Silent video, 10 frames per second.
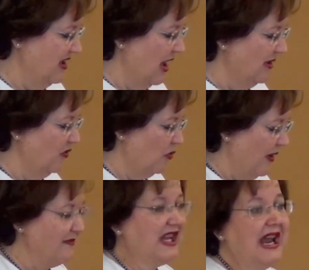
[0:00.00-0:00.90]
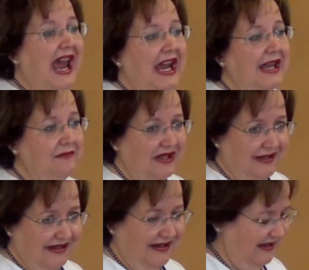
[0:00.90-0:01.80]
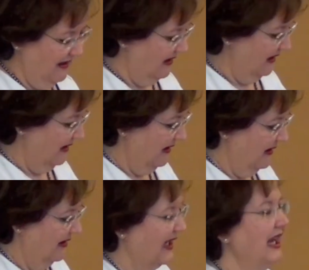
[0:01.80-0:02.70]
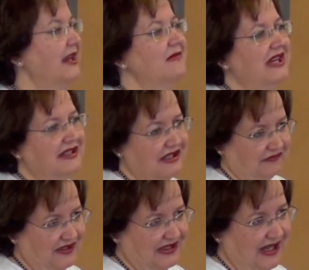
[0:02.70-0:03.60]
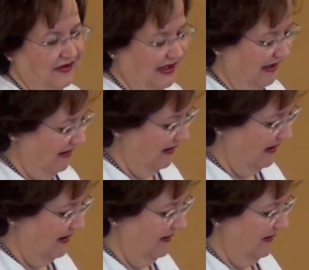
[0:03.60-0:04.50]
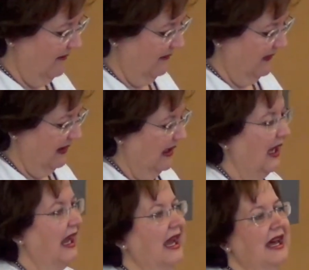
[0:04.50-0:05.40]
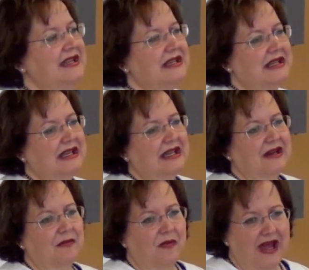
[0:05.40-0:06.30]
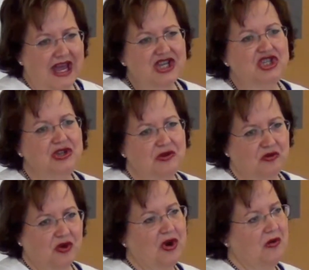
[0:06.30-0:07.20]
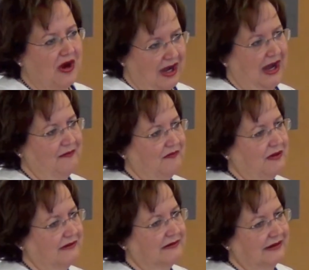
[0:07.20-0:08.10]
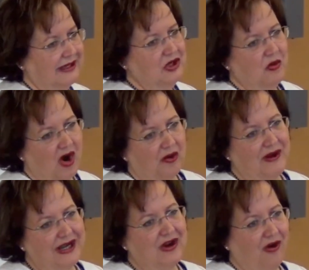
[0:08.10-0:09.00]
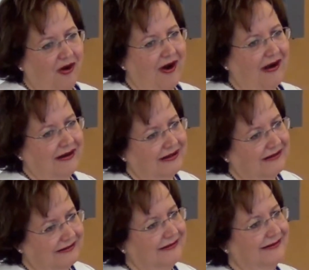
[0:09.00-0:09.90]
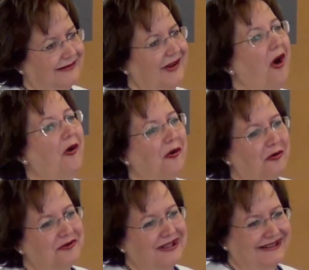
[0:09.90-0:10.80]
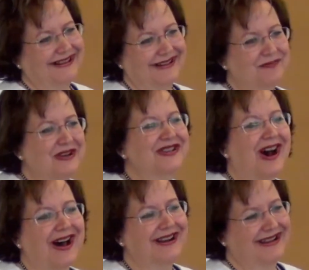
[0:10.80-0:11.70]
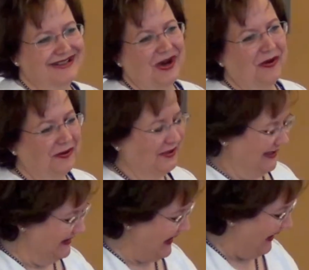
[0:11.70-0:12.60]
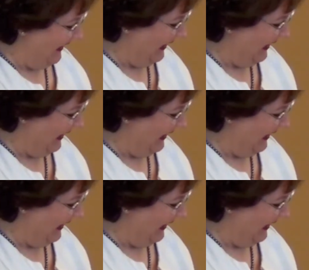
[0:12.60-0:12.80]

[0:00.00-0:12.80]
young women and men can make a difference out there. And as you grow up, and you already are old, but not as old as I